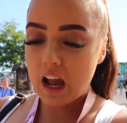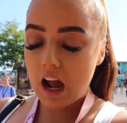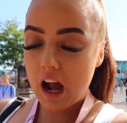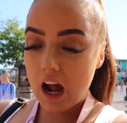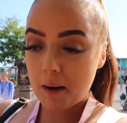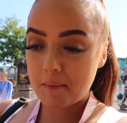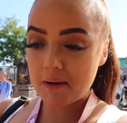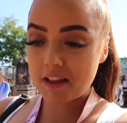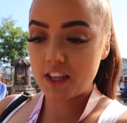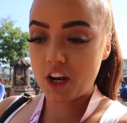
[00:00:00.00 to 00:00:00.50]

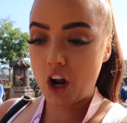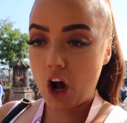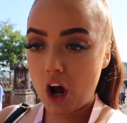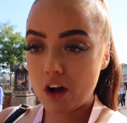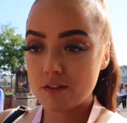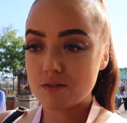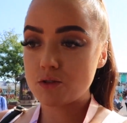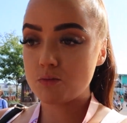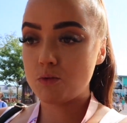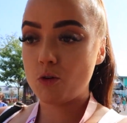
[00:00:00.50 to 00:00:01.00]
Um, and then
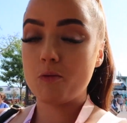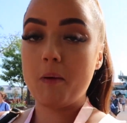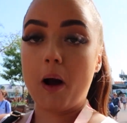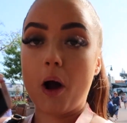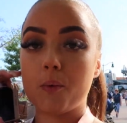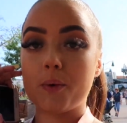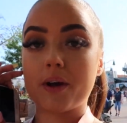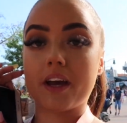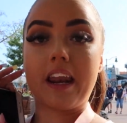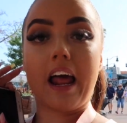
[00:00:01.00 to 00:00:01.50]
after
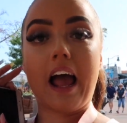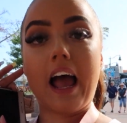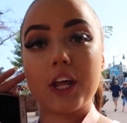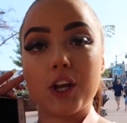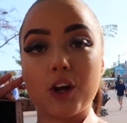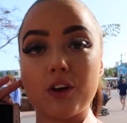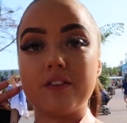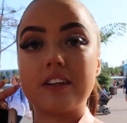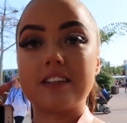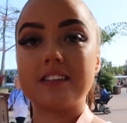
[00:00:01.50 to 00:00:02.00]
Walmart, we're going to
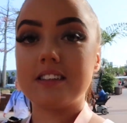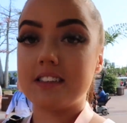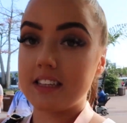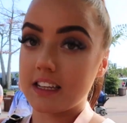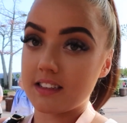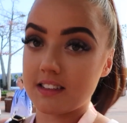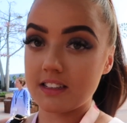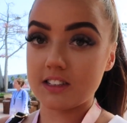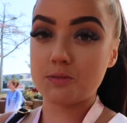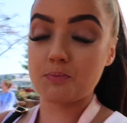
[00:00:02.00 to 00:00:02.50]
head over to
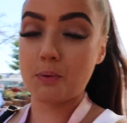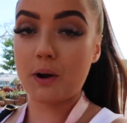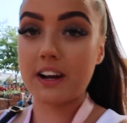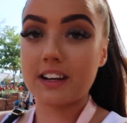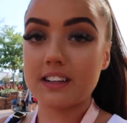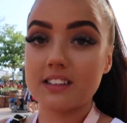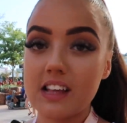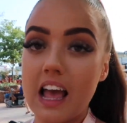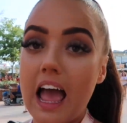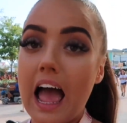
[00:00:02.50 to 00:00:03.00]
Disney
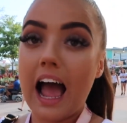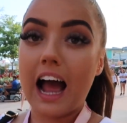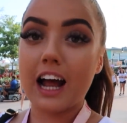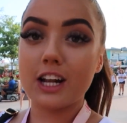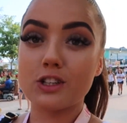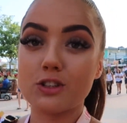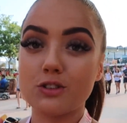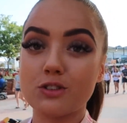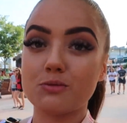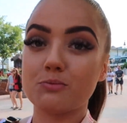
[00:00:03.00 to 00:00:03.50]
Springs
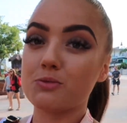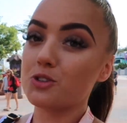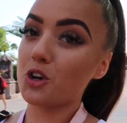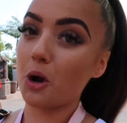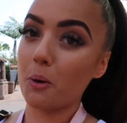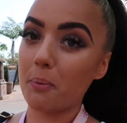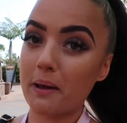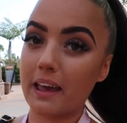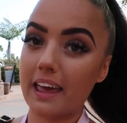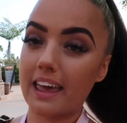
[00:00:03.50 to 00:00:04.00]
and do some
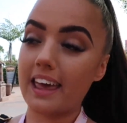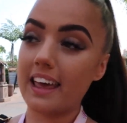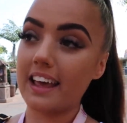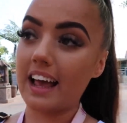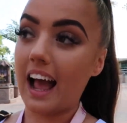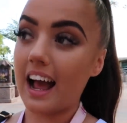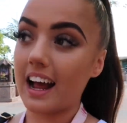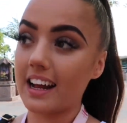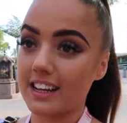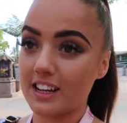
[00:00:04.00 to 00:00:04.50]
shopping
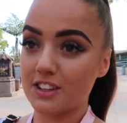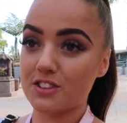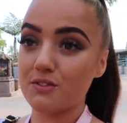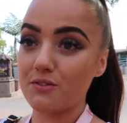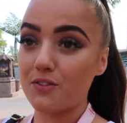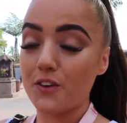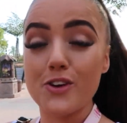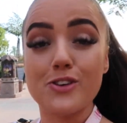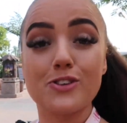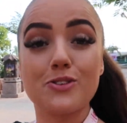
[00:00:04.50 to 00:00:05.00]
and get
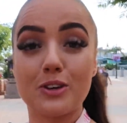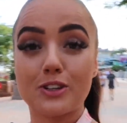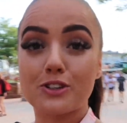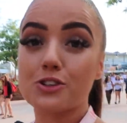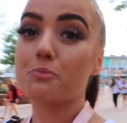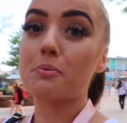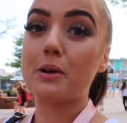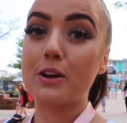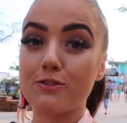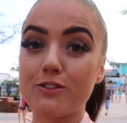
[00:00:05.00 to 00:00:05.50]
some food. So it
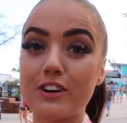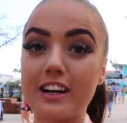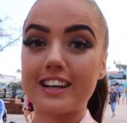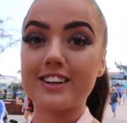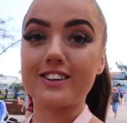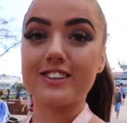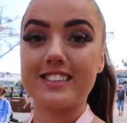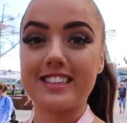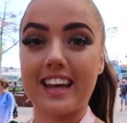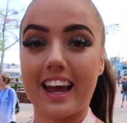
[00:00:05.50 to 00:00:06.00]
should be a
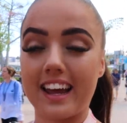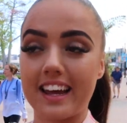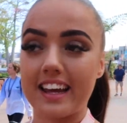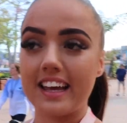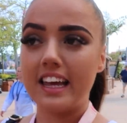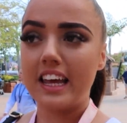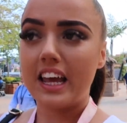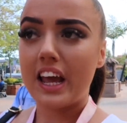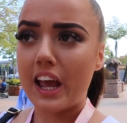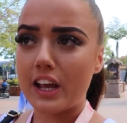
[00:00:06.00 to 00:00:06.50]
really good day.
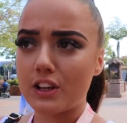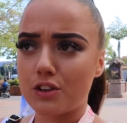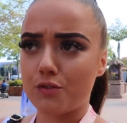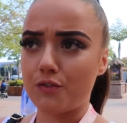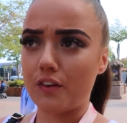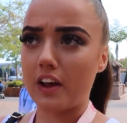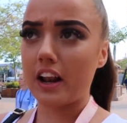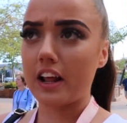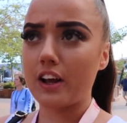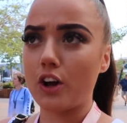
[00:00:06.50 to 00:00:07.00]
It's
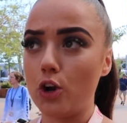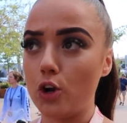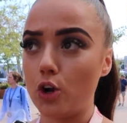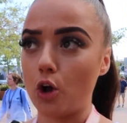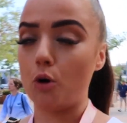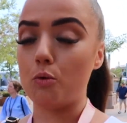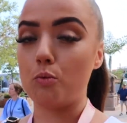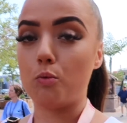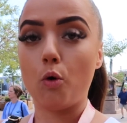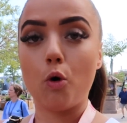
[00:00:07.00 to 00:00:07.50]
feeling a
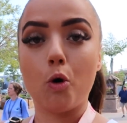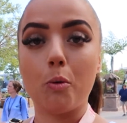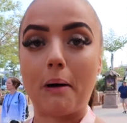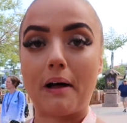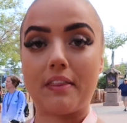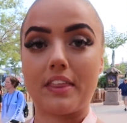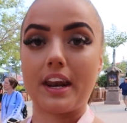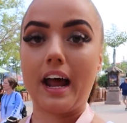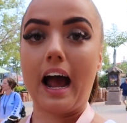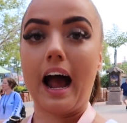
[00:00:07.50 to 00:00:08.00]
lot
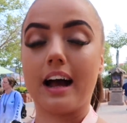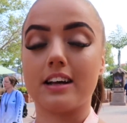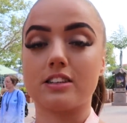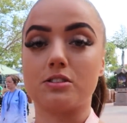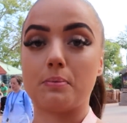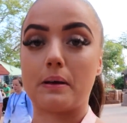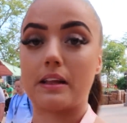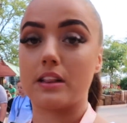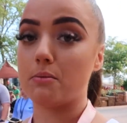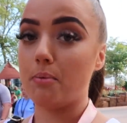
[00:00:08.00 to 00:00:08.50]
warmer than it has
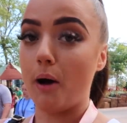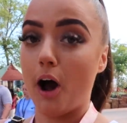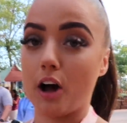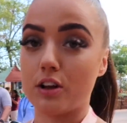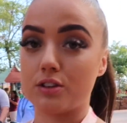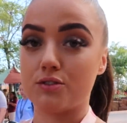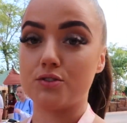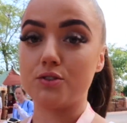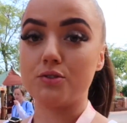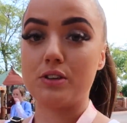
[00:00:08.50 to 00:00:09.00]
been the
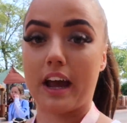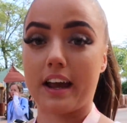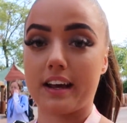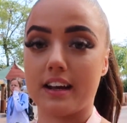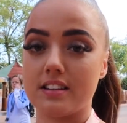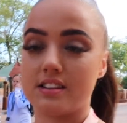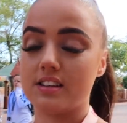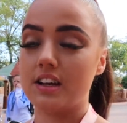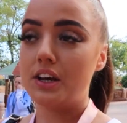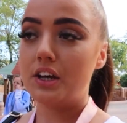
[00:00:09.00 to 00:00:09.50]
past few
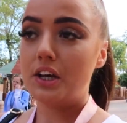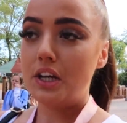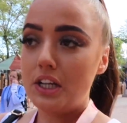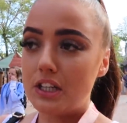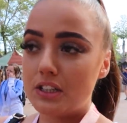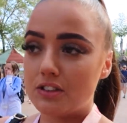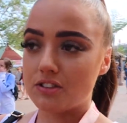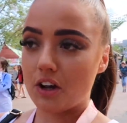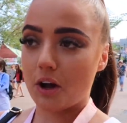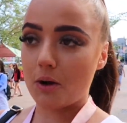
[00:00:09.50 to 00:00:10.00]
days.
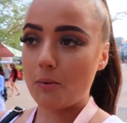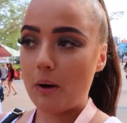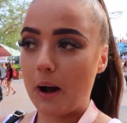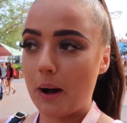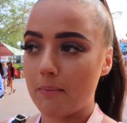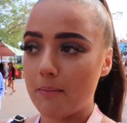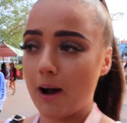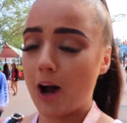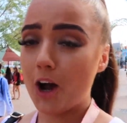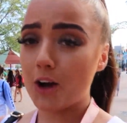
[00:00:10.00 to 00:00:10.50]
So
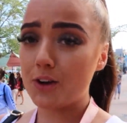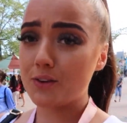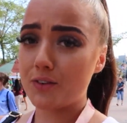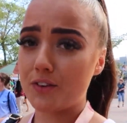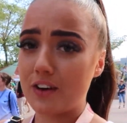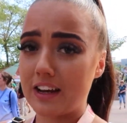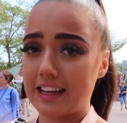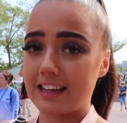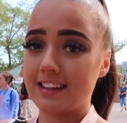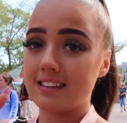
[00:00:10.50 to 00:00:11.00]
um,
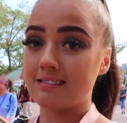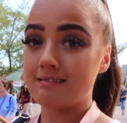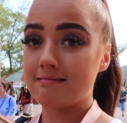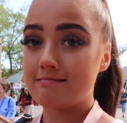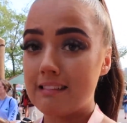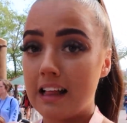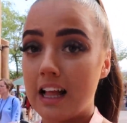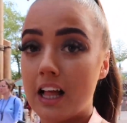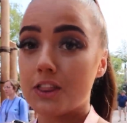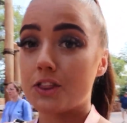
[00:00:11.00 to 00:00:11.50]
hopefully
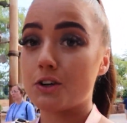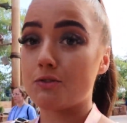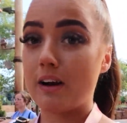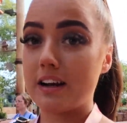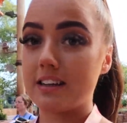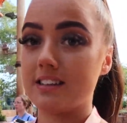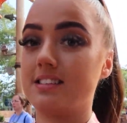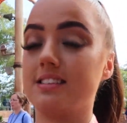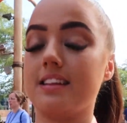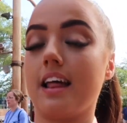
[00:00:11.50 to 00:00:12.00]
the
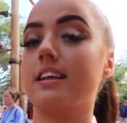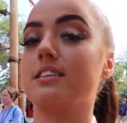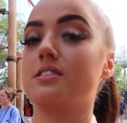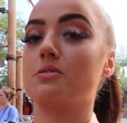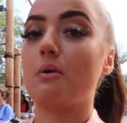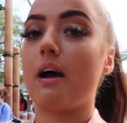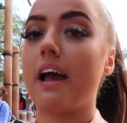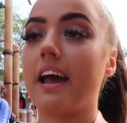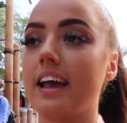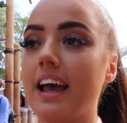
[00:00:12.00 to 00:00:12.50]
rain stays
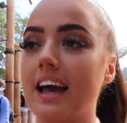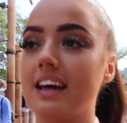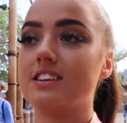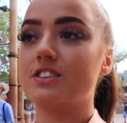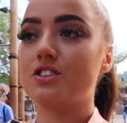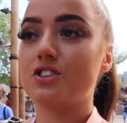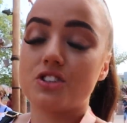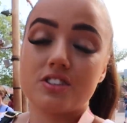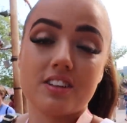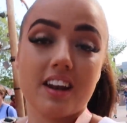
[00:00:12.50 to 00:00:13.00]
away and
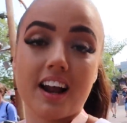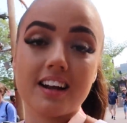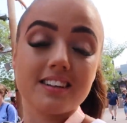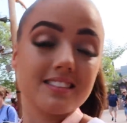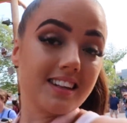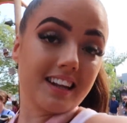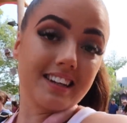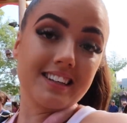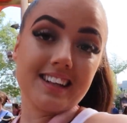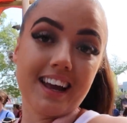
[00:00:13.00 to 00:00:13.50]
it's just a
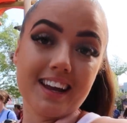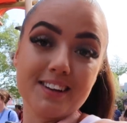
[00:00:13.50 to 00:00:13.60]
nice sunny